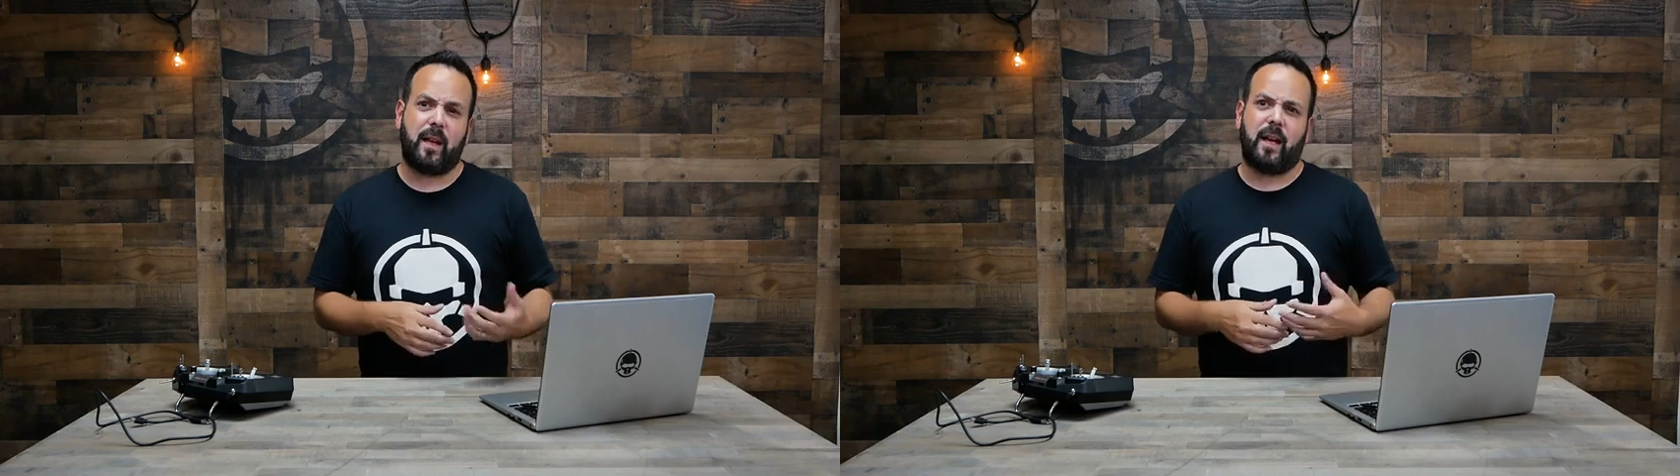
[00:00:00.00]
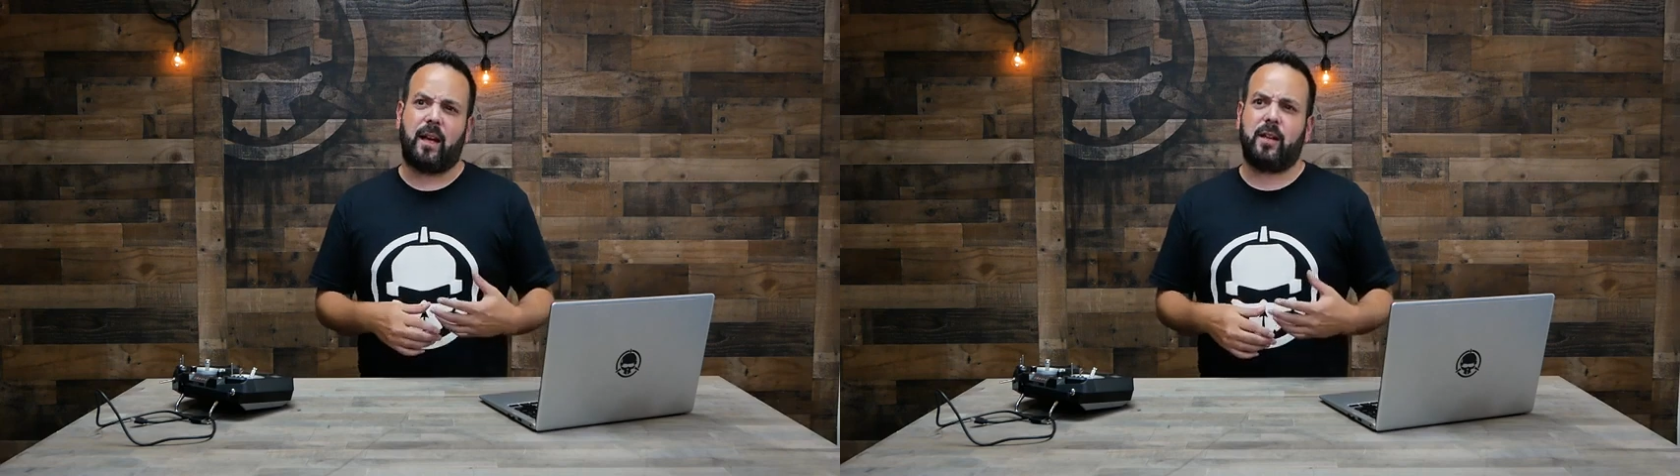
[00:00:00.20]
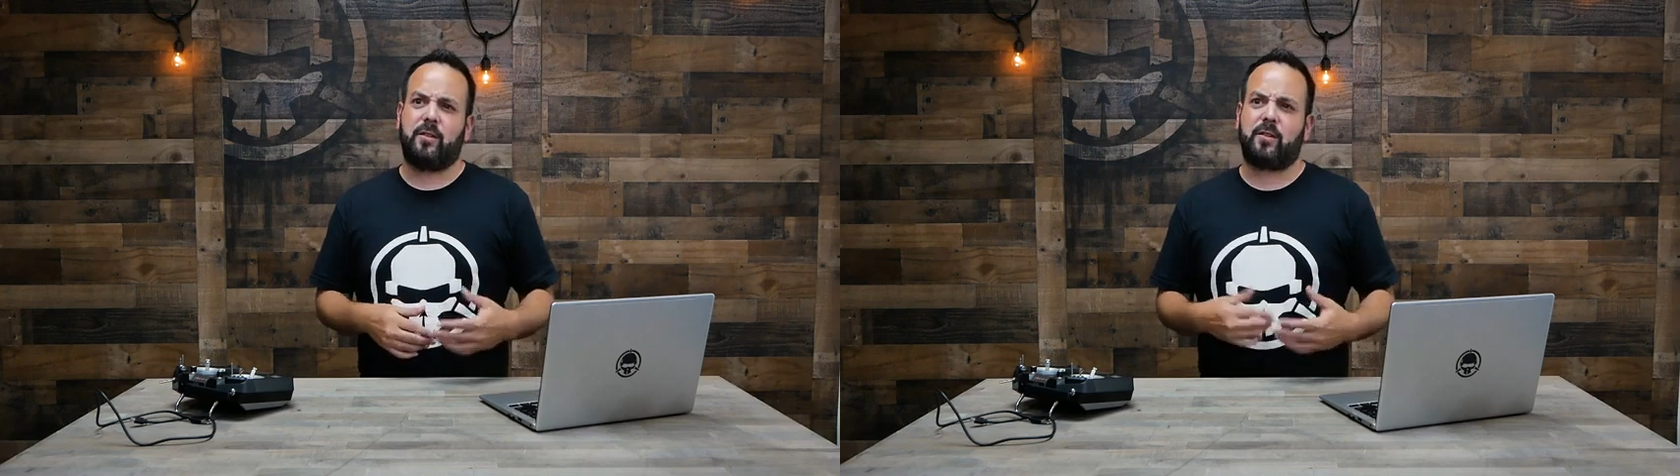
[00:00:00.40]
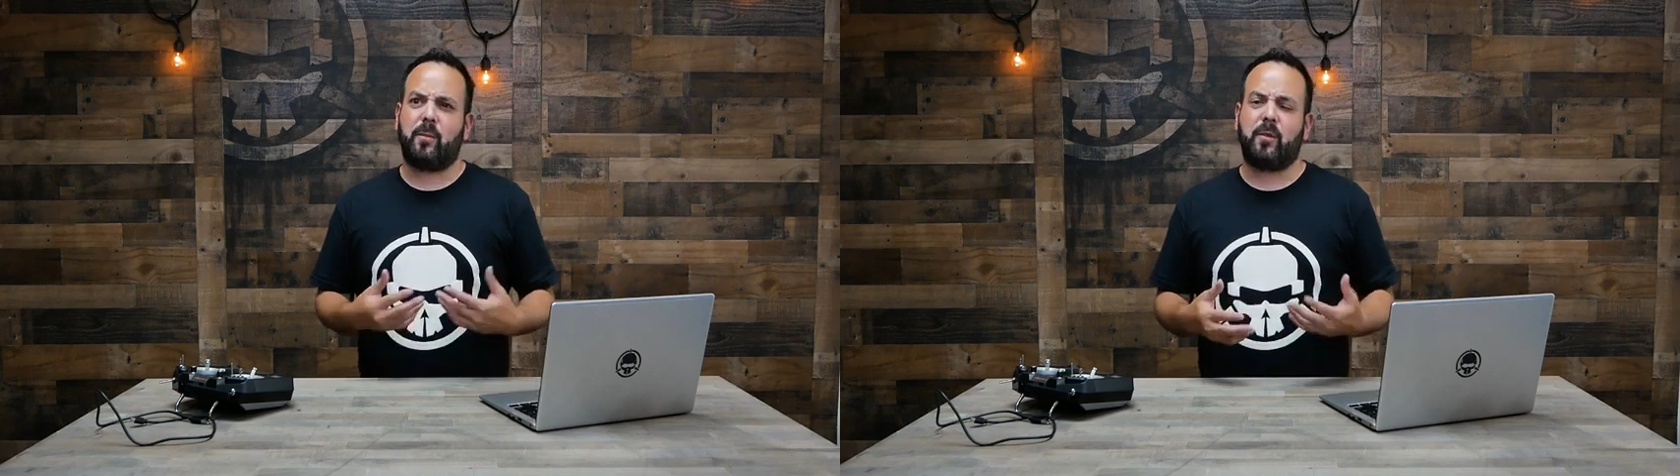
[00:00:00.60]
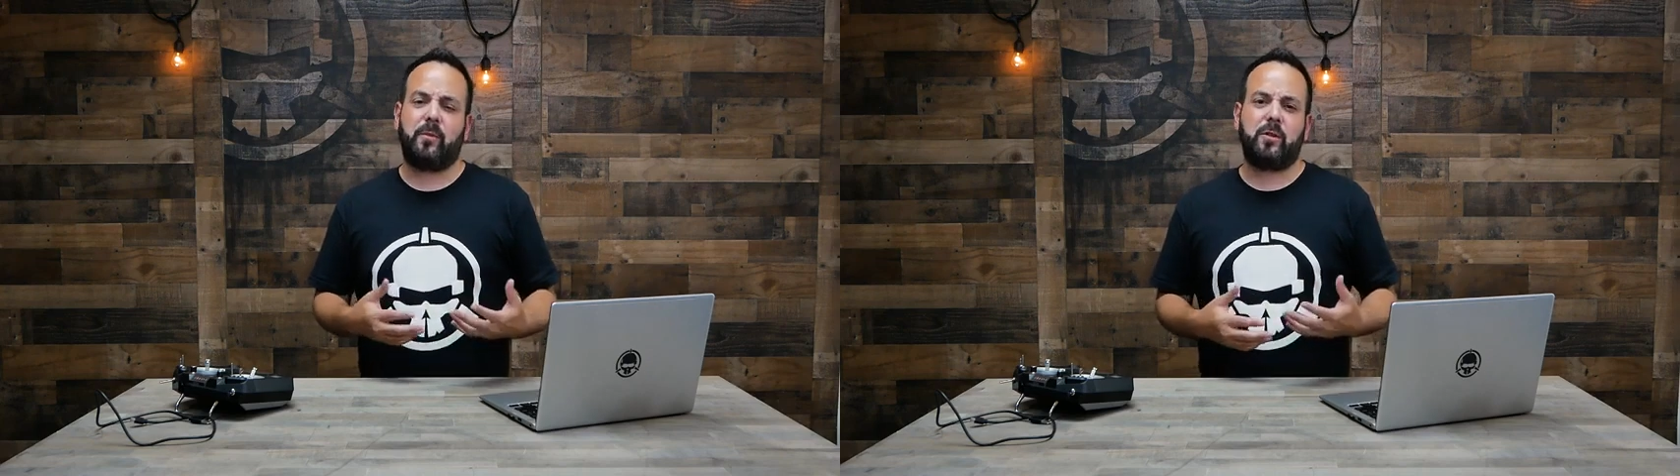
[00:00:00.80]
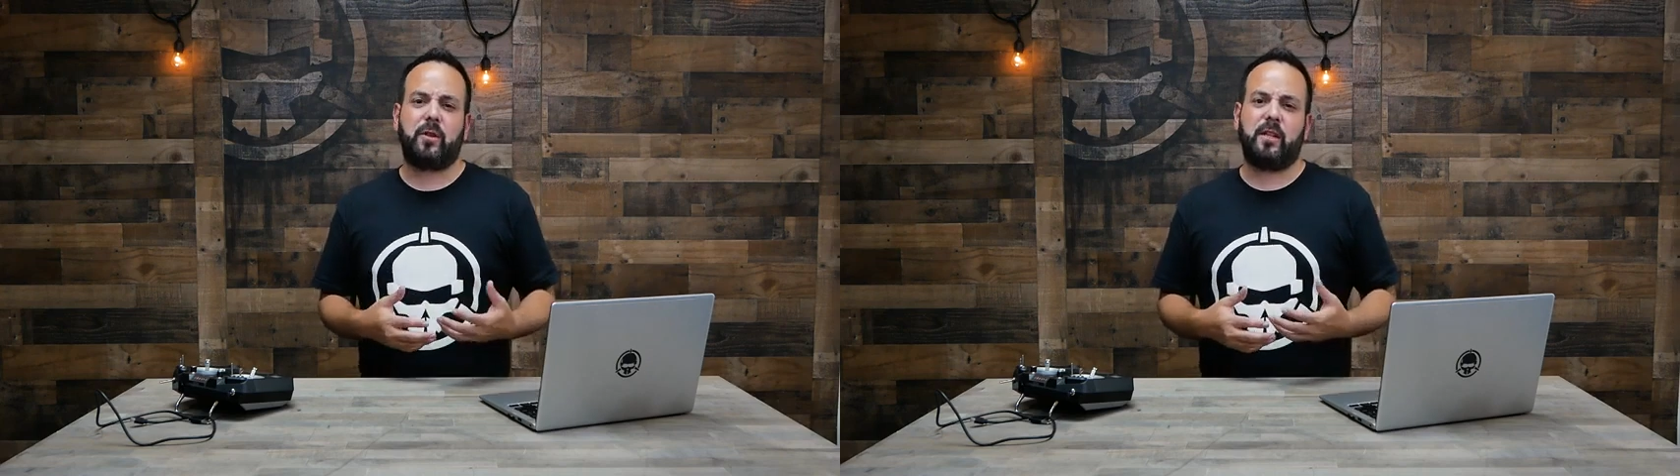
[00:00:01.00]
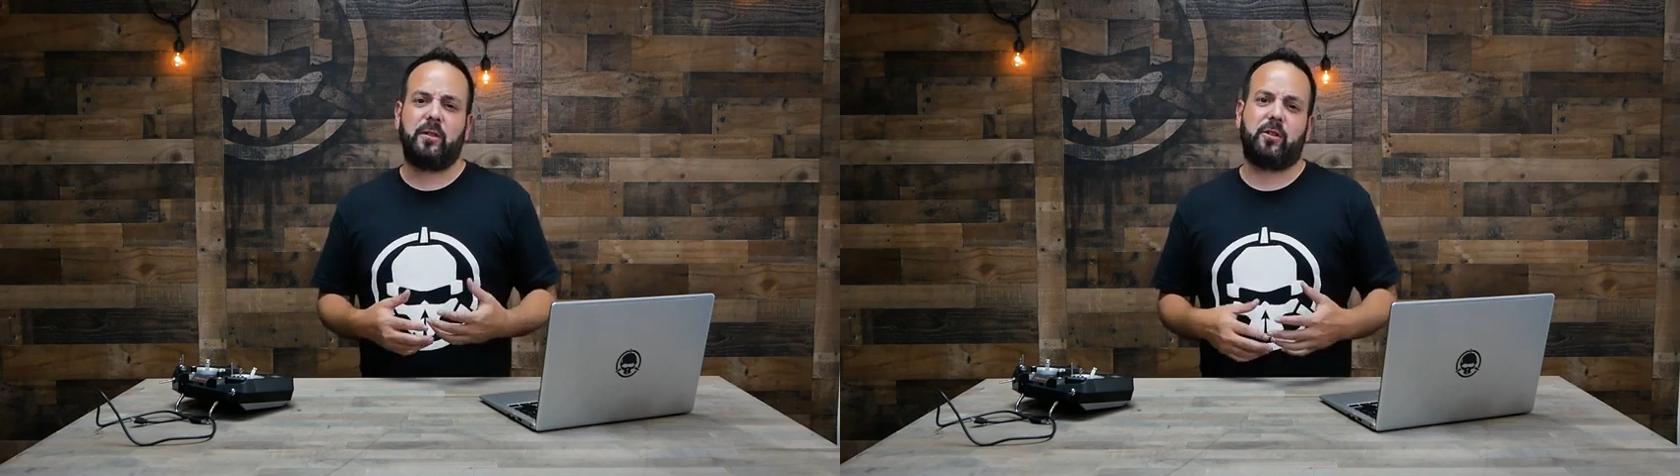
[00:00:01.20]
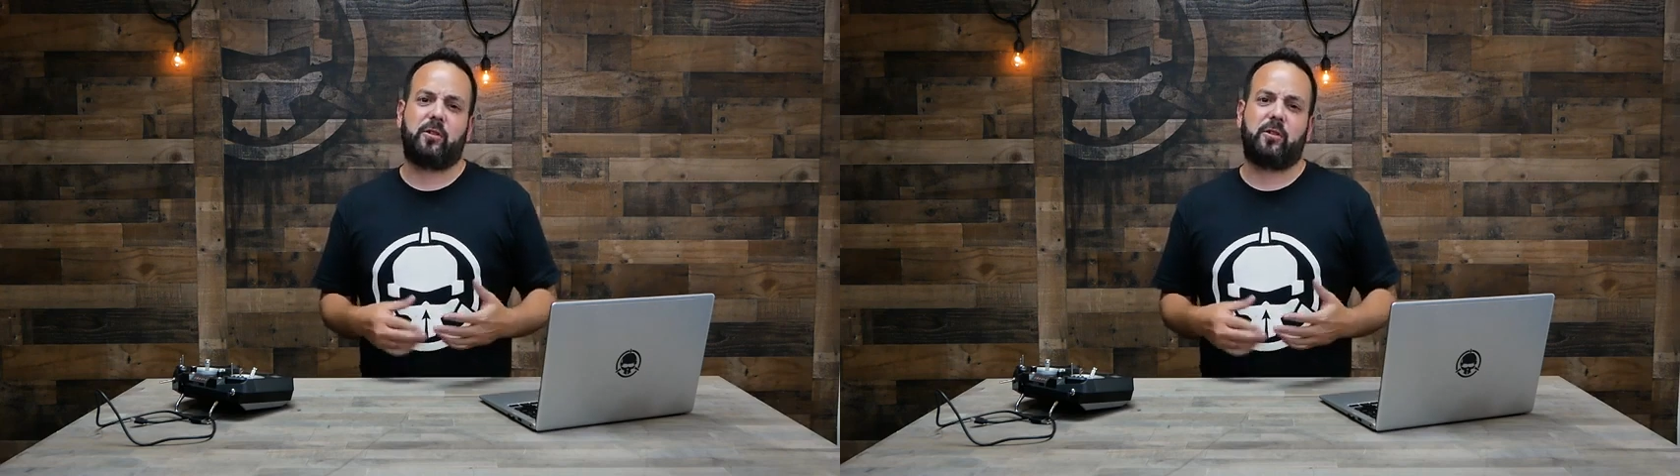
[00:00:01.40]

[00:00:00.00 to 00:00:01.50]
and some of them you can even